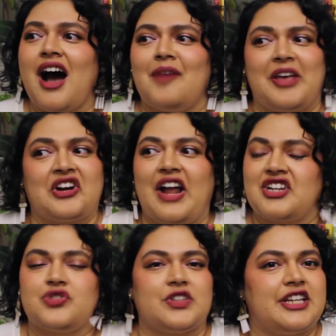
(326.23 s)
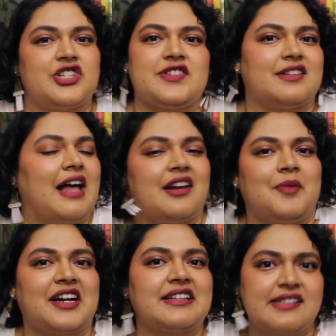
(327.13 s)
international relations and Latin
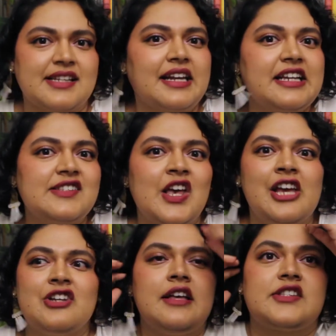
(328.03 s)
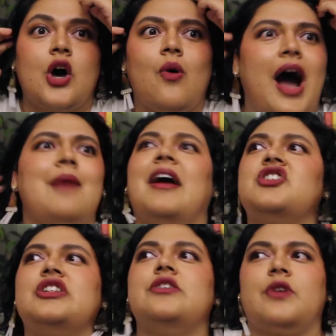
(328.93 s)
American studies. So I'm
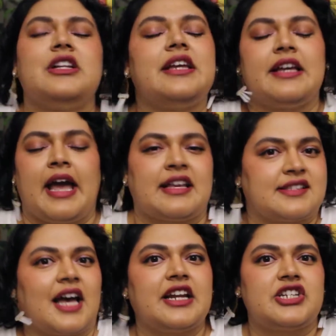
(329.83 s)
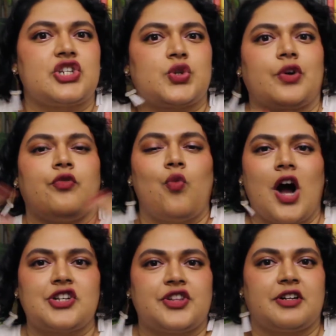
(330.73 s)
actually really excited to sort of
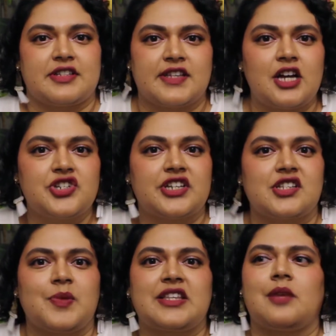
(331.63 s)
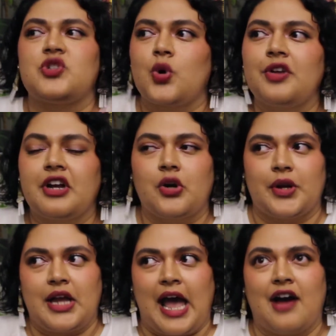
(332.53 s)
watch their discussions because I'm sure they're
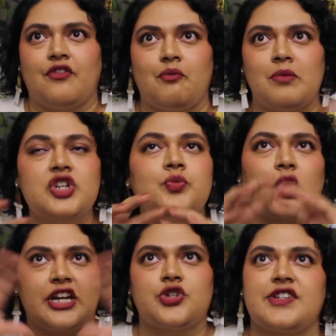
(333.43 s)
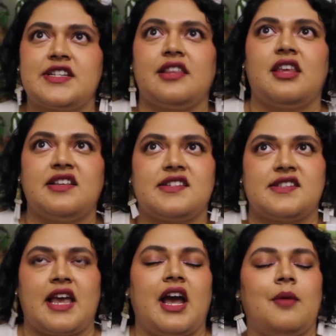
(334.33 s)
going to have much more interesting things to
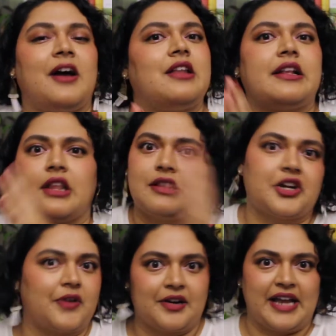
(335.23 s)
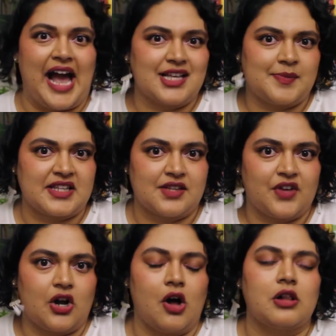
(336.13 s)
say about like the literary aspects of
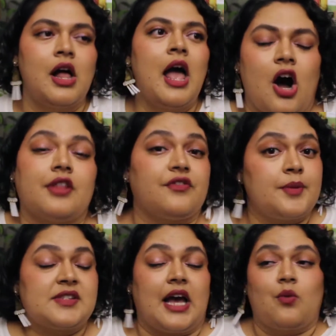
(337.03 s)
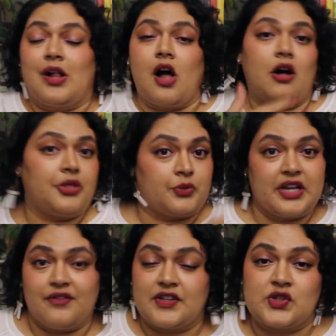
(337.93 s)
it all. On the flip side, while all three
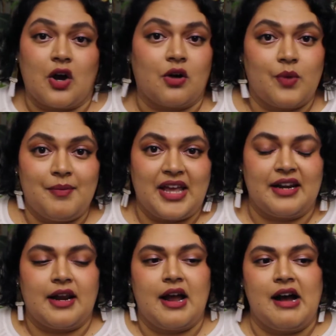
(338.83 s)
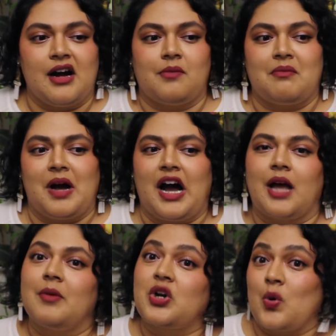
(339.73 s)
of us are women, I'm
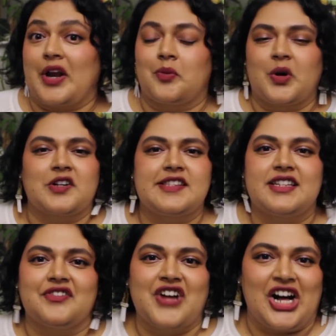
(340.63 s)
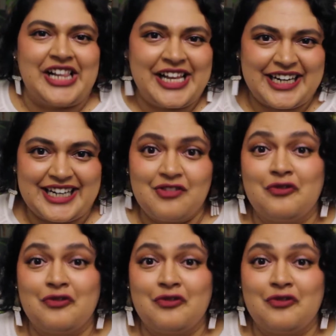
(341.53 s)
a queer person of color